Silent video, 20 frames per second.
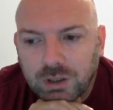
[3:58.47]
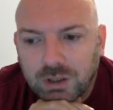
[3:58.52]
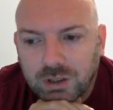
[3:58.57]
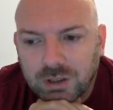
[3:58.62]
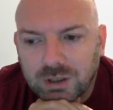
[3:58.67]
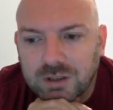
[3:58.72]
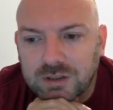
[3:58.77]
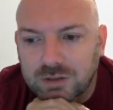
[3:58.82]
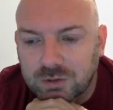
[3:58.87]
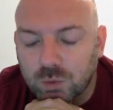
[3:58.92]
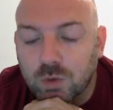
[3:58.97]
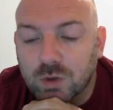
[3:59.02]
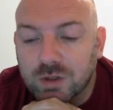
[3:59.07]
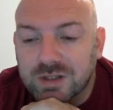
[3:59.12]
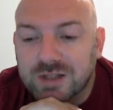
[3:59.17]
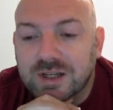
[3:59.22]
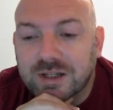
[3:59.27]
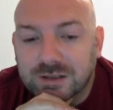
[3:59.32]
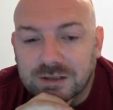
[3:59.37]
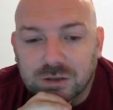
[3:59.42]
it's quite
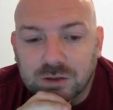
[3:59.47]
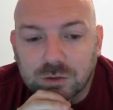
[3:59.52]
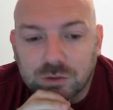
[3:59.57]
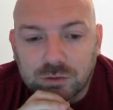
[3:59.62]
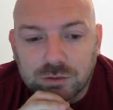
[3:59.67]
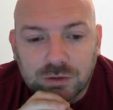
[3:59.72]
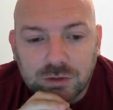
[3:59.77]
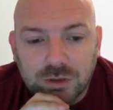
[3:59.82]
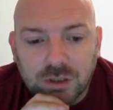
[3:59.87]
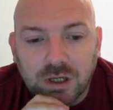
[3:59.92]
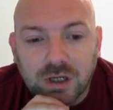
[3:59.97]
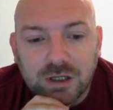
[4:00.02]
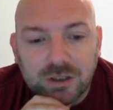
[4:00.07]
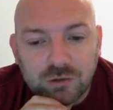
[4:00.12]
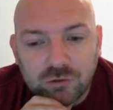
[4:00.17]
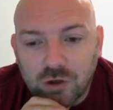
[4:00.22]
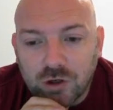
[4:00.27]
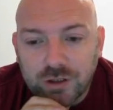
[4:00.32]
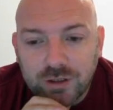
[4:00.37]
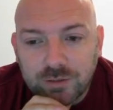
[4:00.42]
tactical.
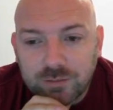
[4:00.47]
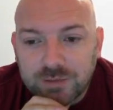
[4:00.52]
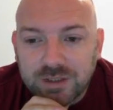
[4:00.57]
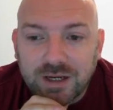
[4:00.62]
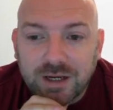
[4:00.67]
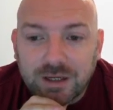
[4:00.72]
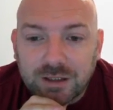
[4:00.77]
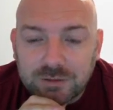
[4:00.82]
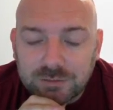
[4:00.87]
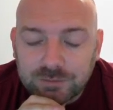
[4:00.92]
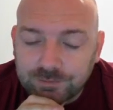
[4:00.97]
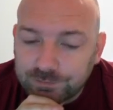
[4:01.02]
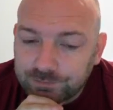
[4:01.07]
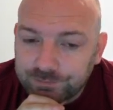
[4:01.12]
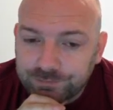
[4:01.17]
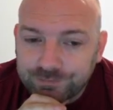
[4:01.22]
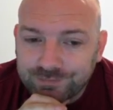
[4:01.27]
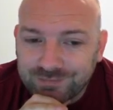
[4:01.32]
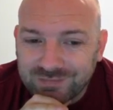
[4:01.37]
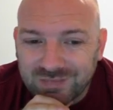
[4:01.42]
Grind them down.
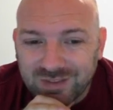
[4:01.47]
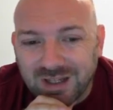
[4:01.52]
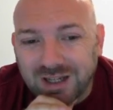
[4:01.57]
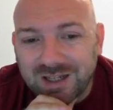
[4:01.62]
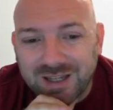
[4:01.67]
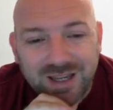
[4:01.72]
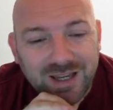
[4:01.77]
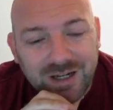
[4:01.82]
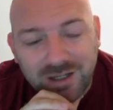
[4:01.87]
Again,